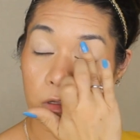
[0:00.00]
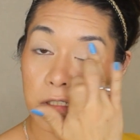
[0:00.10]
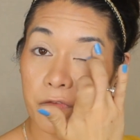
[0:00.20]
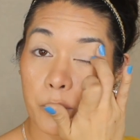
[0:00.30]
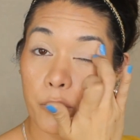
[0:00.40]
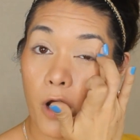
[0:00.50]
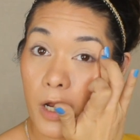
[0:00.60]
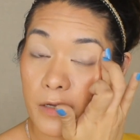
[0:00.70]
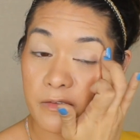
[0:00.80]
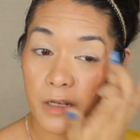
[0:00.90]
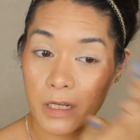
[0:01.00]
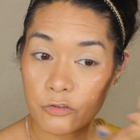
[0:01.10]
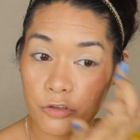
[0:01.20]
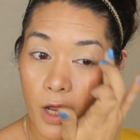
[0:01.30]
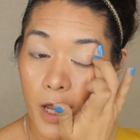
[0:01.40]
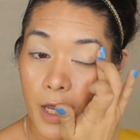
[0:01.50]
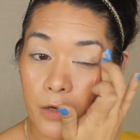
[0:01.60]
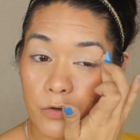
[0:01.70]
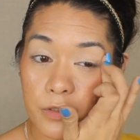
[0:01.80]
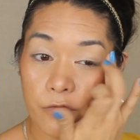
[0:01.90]
on different products that I try
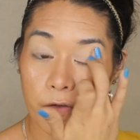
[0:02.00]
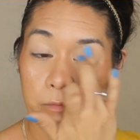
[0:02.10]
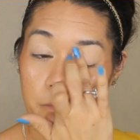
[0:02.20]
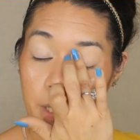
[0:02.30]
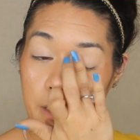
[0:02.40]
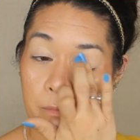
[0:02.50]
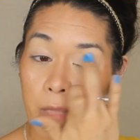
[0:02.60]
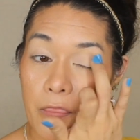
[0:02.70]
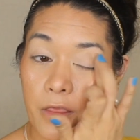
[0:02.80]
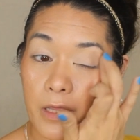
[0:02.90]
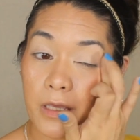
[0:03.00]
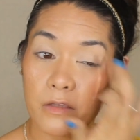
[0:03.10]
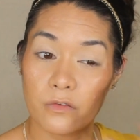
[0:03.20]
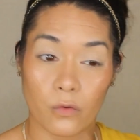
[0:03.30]
or different makeup methods,